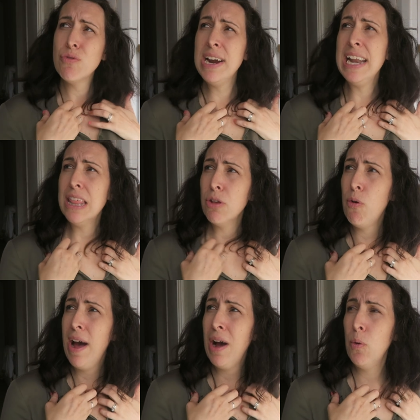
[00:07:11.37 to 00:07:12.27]
really
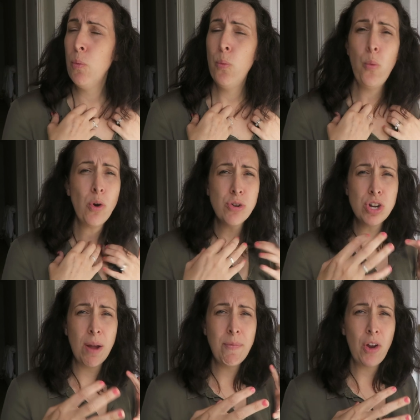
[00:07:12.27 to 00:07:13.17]
thought out
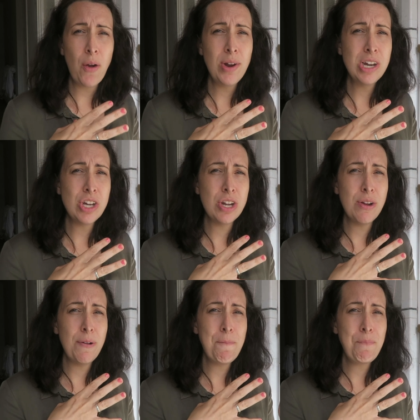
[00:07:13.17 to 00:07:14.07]
what I'm going
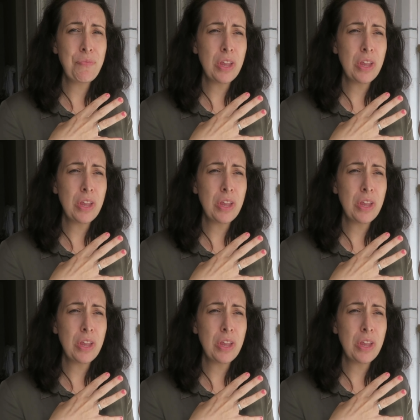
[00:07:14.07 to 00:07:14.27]
to